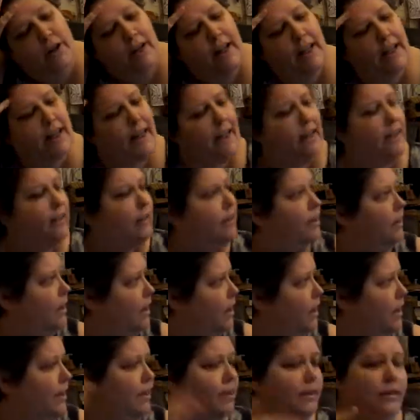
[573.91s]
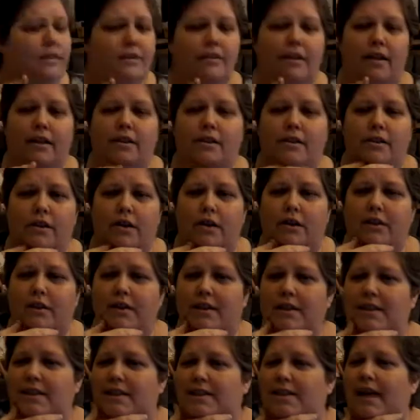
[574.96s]
hitting, uh, the sun is
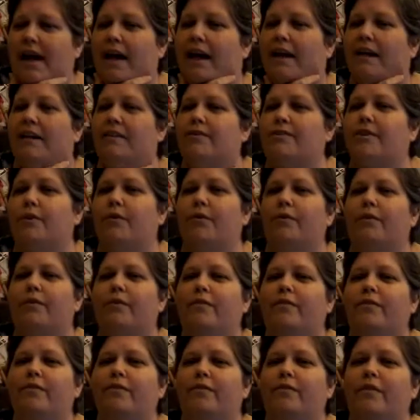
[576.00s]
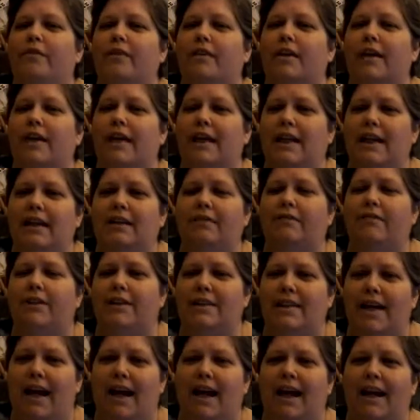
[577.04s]
starting to set, and so the heat of the
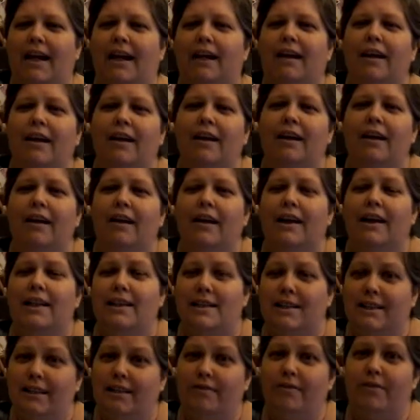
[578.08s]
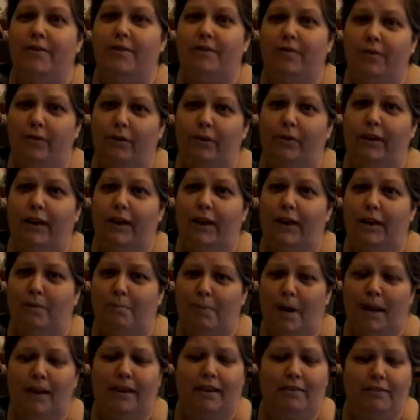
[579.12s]
day is living fully in
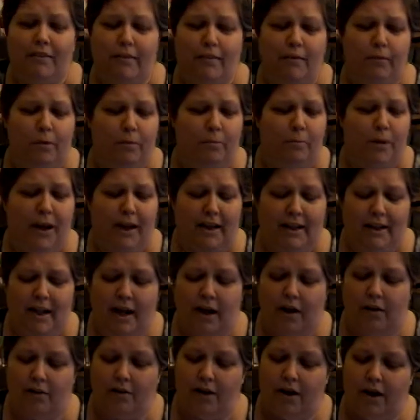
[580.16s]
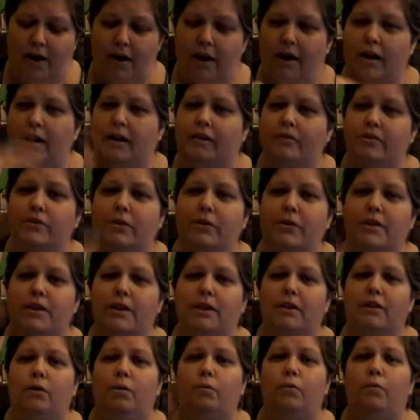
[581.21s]
my living room right now. Uh, so it's a
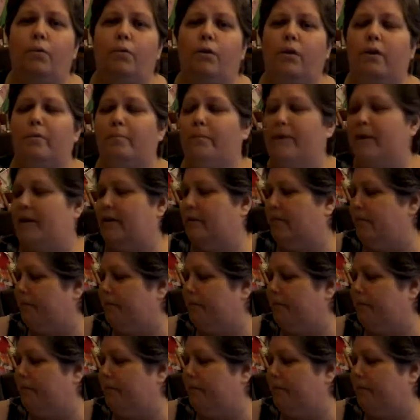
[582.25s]
little warm.